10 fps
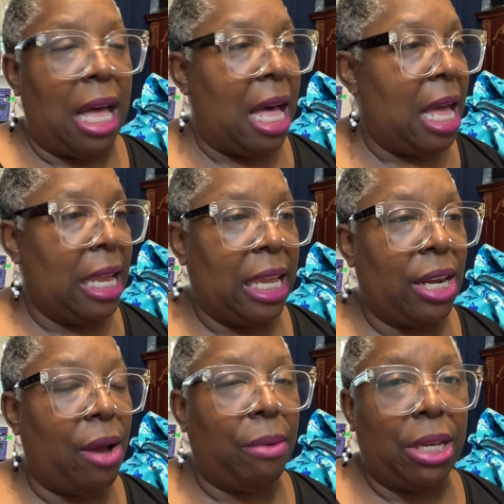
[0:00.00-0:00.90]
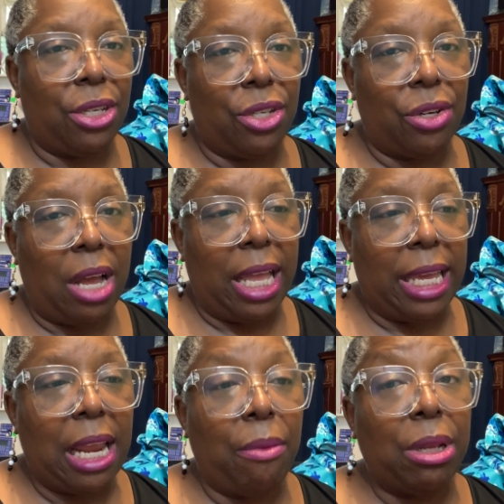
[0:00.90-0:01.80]
I cannot wait to try
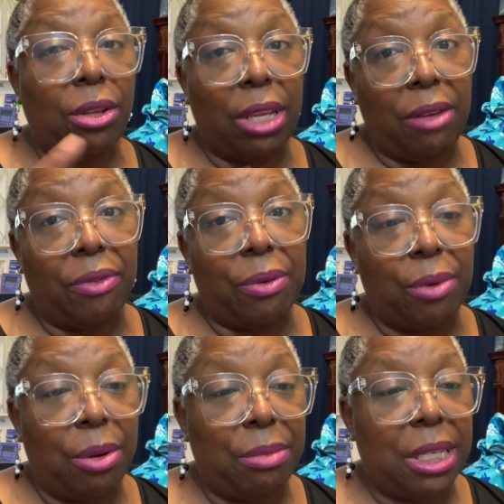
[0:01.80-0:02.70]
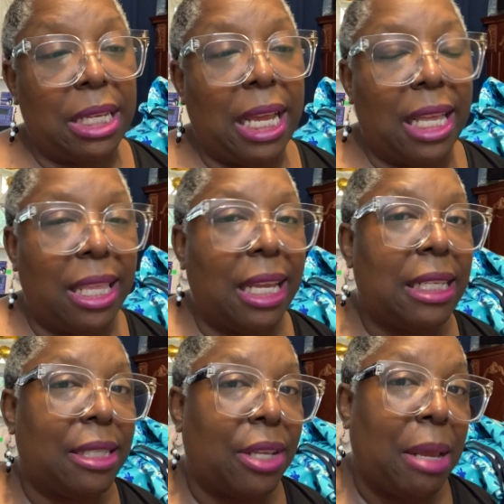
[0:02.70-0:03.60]
it. I went looking for rope today. I think
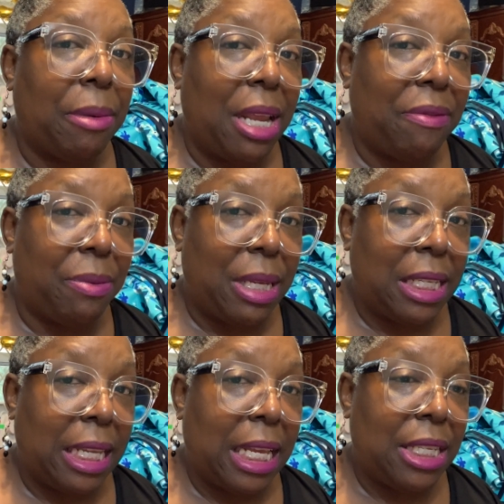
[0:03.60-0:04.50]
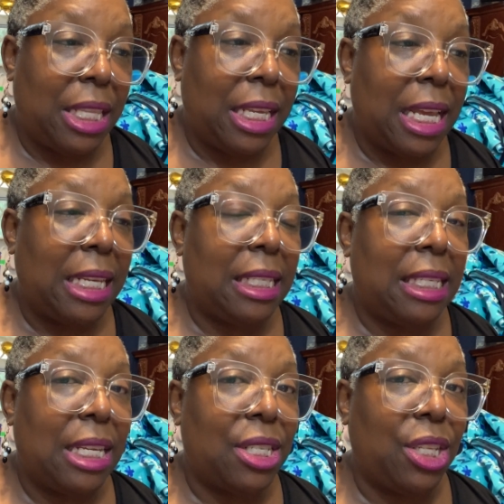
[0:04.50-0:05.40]
it's gonna, I'm gonna have to wait till I get to the United
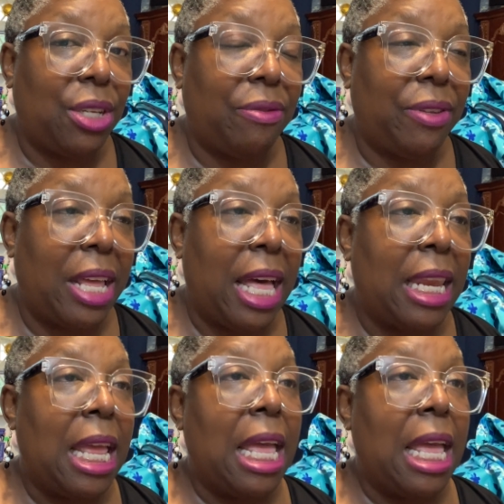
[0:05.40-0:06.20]
States to look for that.